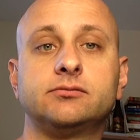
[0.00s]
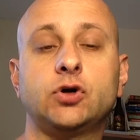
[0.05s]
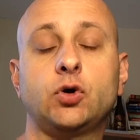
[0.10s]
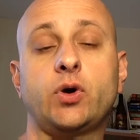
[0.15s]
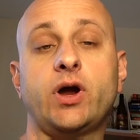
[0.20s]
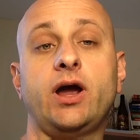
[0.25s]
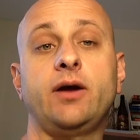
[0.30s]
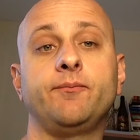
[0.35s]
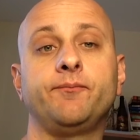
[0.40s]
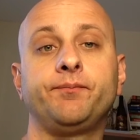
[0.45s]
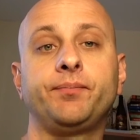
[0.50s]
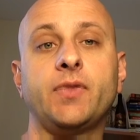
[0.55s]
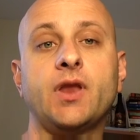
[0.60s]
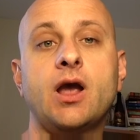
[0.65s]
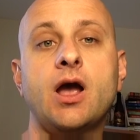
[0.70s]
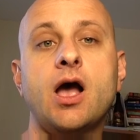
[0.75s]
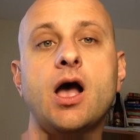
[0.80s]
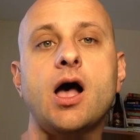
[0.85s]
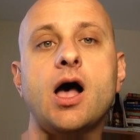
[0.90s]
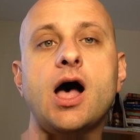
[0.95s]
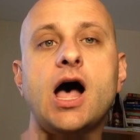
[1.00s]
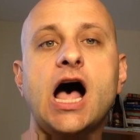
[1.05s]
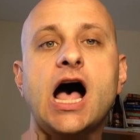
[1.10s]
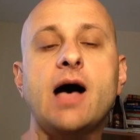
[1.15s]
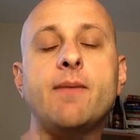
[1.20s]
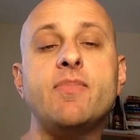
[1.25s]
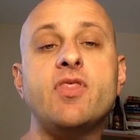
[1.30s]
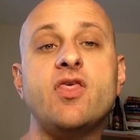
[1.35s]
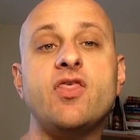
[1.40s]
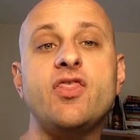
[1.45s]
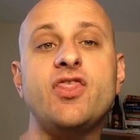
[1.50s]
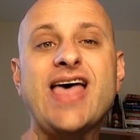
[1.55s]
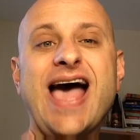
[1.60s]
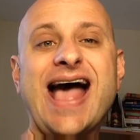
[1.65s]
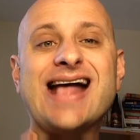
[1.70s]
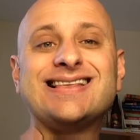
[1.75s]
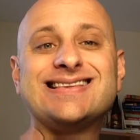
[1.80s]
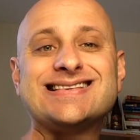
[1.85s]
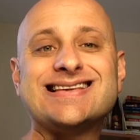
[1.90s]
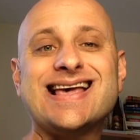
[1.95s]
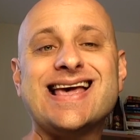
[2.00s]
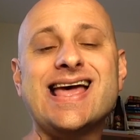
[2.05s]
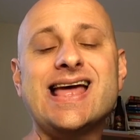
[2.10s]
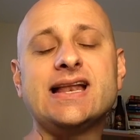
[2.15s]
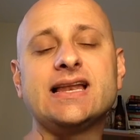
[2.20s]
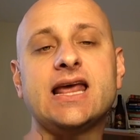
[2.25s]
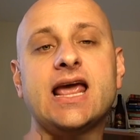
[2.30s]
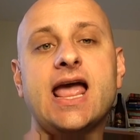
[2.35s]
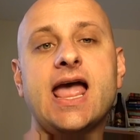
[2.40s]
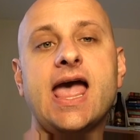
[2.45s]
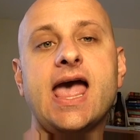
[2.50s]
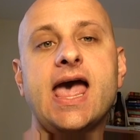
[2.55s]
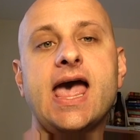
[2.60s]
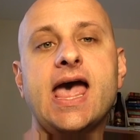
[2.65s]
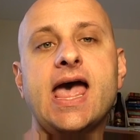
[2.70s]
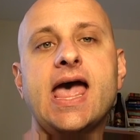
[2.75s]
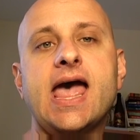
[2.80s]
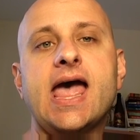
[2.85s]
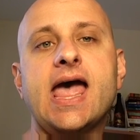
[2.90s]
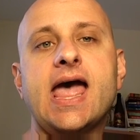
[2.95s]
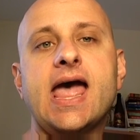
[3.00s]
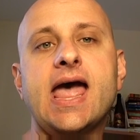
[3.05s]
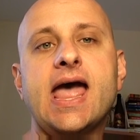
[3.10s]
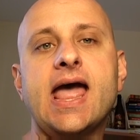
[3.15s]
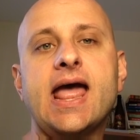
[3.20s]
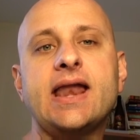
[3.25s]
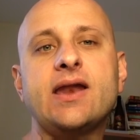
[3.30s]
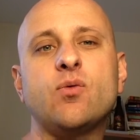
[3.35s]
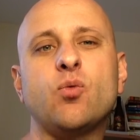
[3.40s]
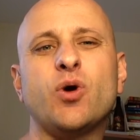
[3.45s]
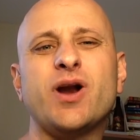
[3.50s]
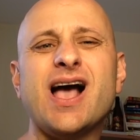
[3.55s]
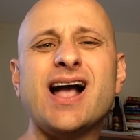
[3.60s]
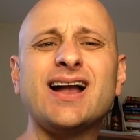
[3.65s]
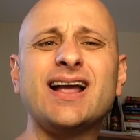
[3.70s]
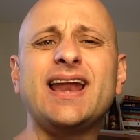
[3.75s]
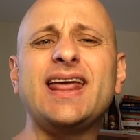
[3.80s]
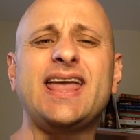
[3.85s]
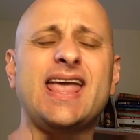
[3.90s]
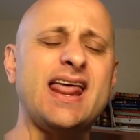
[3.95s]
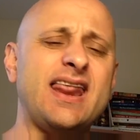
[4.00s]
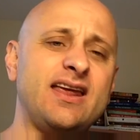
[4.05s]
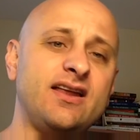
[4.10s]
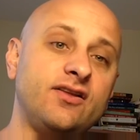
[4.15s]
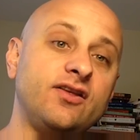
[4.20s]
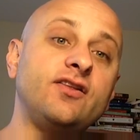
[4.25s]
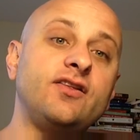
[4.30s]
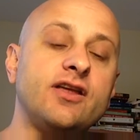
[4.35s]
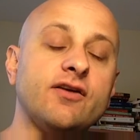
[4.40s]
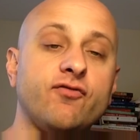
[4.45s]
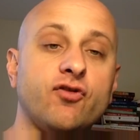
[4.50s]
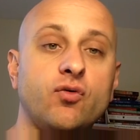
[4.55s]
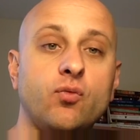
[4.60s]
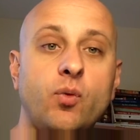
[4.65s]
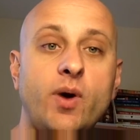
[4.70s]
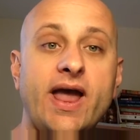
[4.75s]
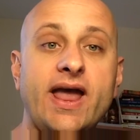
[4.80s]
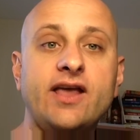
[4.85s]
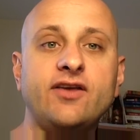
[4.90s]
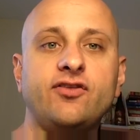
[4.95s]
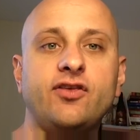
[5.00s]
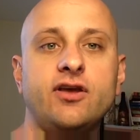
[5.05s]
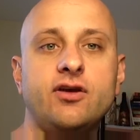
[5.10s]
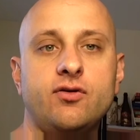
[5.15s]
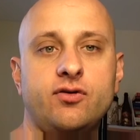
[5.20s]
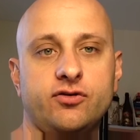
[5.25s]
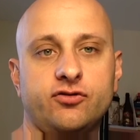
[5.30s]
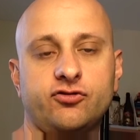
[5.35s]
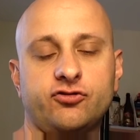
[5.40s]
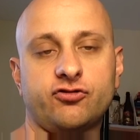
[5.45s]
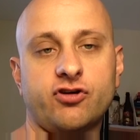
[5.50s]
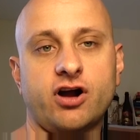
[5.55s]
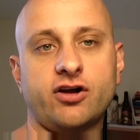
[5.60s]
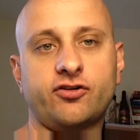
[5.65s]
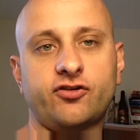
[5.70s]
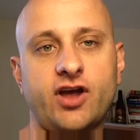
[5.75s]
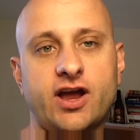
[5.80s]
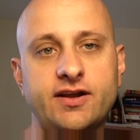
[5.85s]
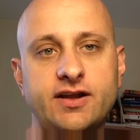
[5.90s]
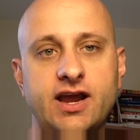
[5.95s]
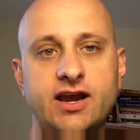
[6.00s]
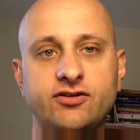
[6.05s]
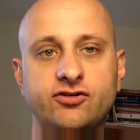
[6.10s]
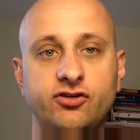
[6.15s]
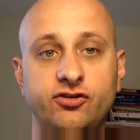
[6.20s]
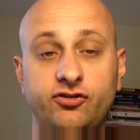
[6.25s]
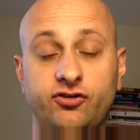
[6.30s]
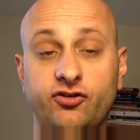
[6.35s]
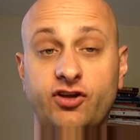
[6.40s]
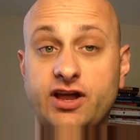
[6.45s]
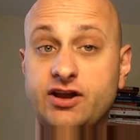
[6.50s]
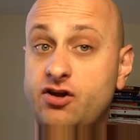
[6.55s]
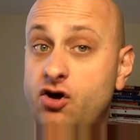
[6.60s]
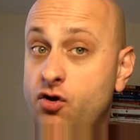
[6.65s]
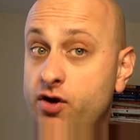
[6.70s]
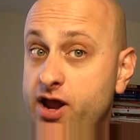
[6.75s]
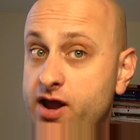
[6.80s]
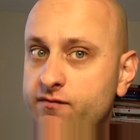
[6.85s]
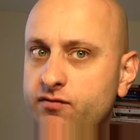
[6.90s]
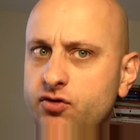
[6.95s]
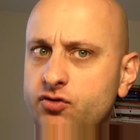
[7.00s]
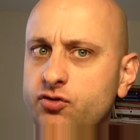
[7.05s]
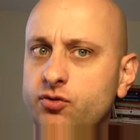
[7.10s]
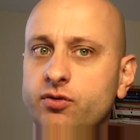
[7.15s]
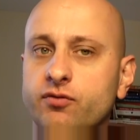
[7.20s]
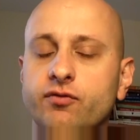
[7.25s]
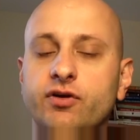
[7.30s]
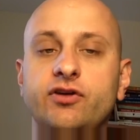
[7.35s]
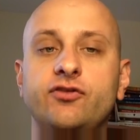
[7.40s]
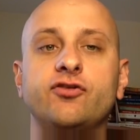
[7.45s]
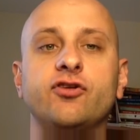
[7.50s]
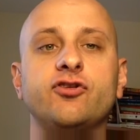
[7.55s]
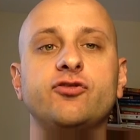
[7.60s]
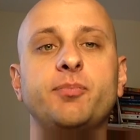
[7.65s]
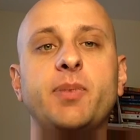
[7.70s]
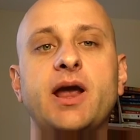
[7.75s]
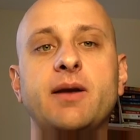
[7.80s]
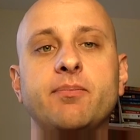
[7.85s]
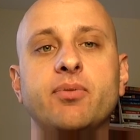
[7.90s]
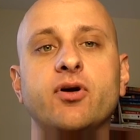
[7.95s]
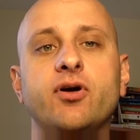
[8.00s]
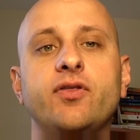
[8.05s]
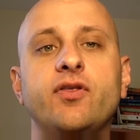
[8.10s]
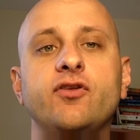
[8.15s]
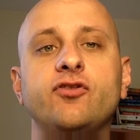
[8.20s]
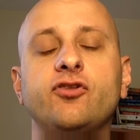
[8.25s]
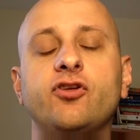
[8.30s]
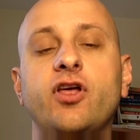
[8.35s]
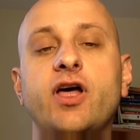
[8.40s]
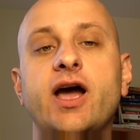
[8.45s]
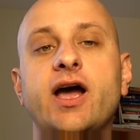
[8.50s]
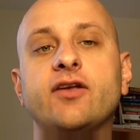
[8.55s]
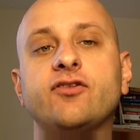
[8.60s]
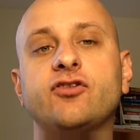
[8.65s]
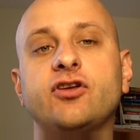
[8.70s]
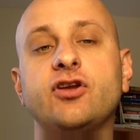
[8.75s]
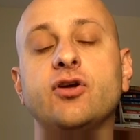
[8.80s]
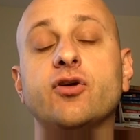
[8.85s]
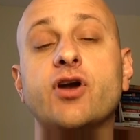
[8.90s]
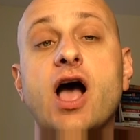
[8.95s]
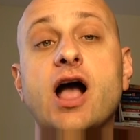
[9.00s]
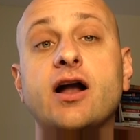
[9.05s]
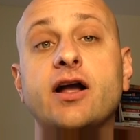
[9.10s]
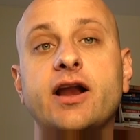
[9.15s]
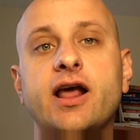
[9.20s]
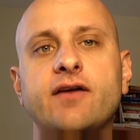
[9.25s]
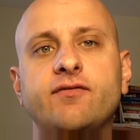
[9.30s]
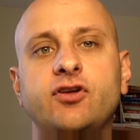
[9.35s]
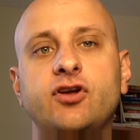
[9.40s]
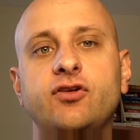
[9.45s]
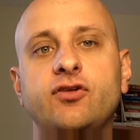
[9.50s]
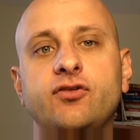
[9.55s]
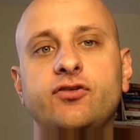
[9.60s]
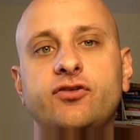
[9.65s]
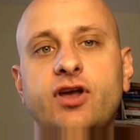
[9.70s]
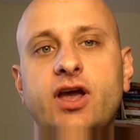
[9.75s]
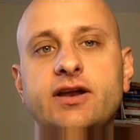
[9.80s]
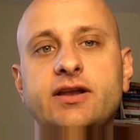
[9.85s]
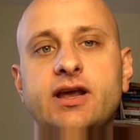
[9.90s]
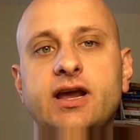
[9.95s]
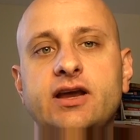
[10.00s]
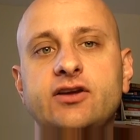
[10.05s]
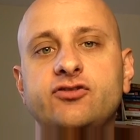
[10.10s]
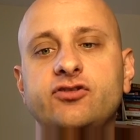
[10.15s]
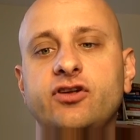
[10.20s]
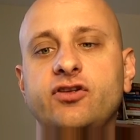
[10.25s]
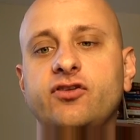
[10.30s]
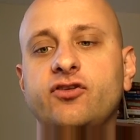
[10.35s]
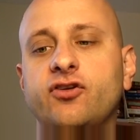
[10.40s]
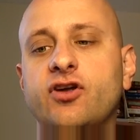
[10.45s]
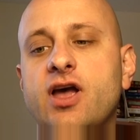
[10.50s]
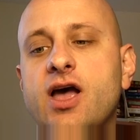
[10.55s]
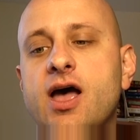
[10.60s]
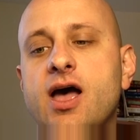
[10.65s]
Okay? That's it. And we're not going to get into different ways that you construct citations because I don't have you do a research paper in this class, and you're not going to have to do citations.